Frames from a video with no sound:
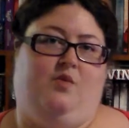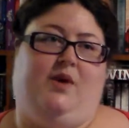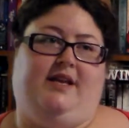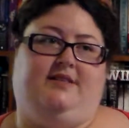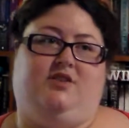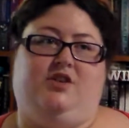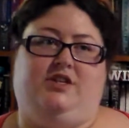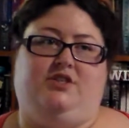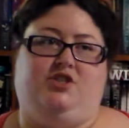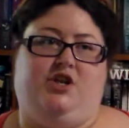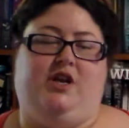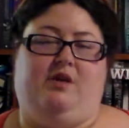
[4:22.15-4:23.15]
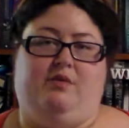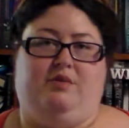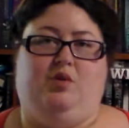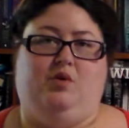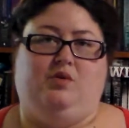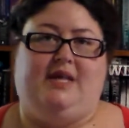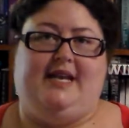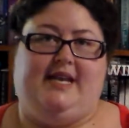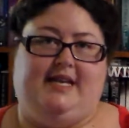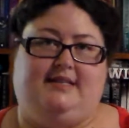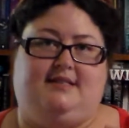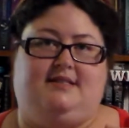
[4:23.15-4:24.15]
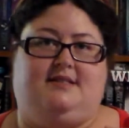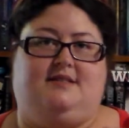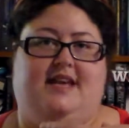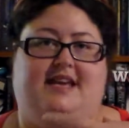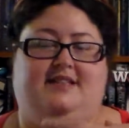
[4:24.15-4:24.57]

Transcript: when he's on his journey with Paul and his